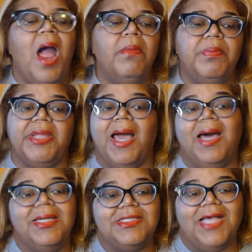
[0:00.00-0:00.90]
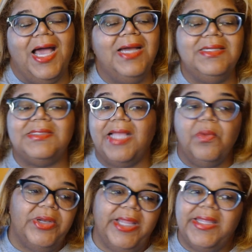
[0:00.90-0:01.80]
I'm gonna be honest. I
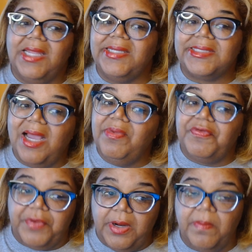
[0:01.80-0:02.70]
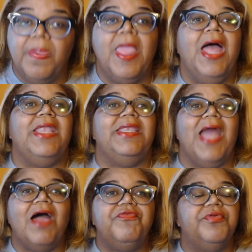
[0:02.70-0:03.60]
understand where Danielle's coming from,
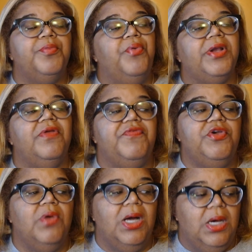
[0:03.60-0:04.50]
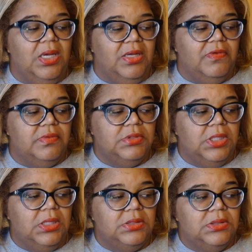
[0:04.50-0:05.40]
not from the point of view of
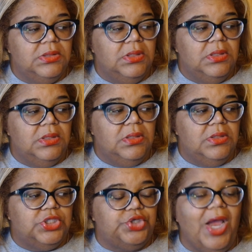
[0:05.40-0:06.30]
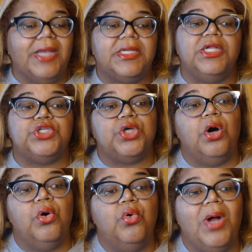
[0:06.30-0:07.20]
trying to
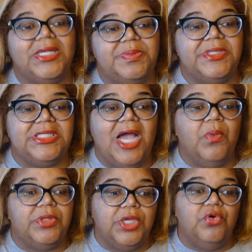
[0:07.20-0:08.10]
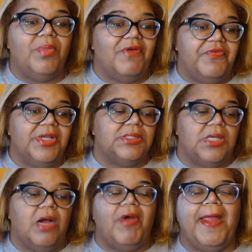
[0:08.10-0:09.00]
control who I spend time with and who my friends
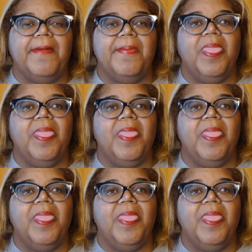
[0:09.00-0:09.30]
are, right?